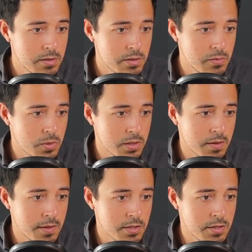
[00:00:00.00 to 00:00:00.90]
Well, in
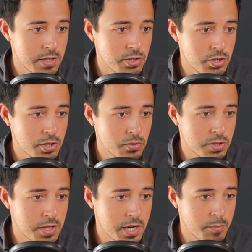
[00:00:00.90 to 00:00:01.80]
this case, show
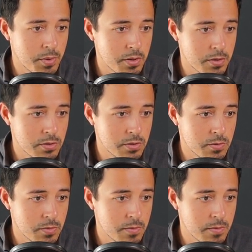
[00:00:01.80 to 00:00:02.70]
snack bars
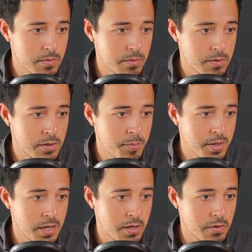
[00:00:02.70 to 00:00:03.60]

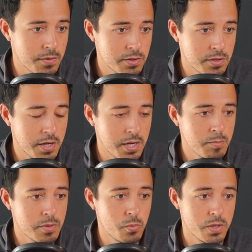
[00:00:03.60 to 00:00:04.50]
depending on the state,
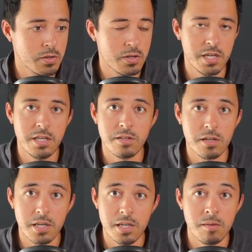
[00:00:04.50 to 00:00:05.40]
but we could
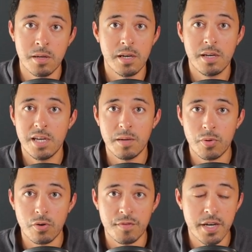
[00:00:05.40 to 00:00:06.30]
easily
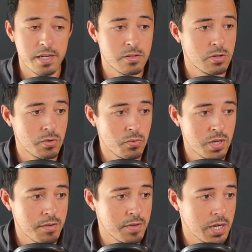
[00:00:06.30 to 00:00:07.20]
improve that to
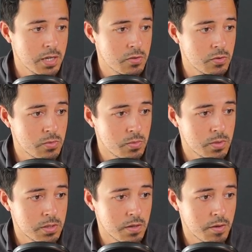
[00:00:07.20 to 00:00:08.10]
navigate to
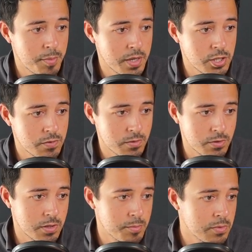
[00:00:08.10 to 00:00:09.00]
another page, for
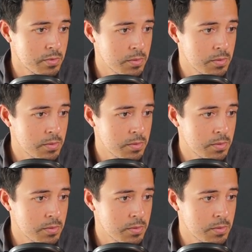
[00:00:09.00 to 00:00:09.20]
example.